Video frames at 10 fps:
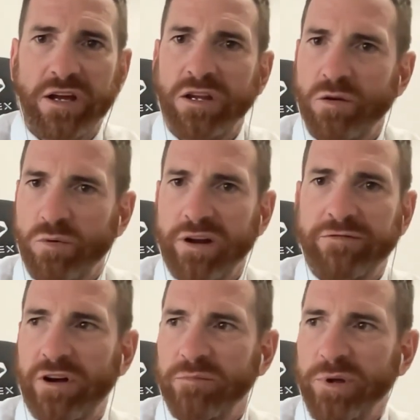You wait
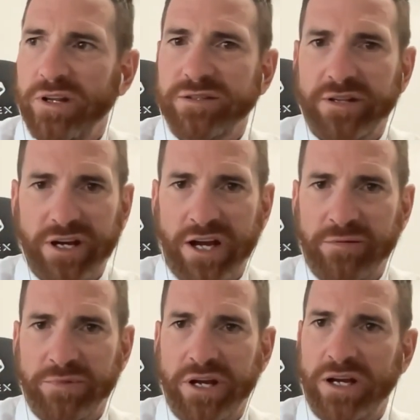five minutes and they calm
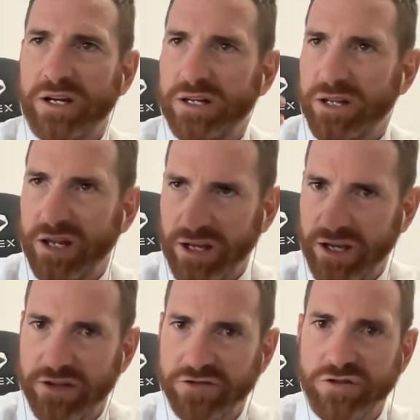down and then they get
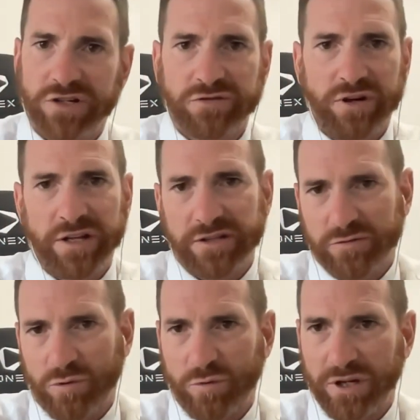the structure out and this is
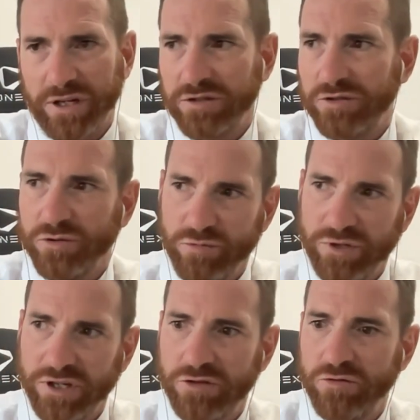what we need to do. We
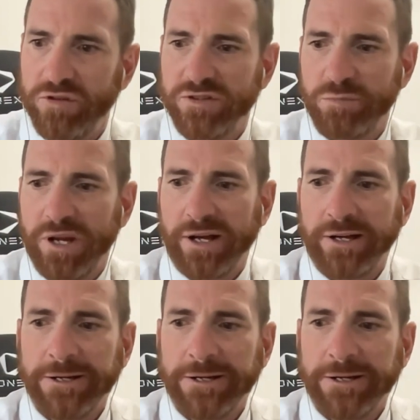need to do this better.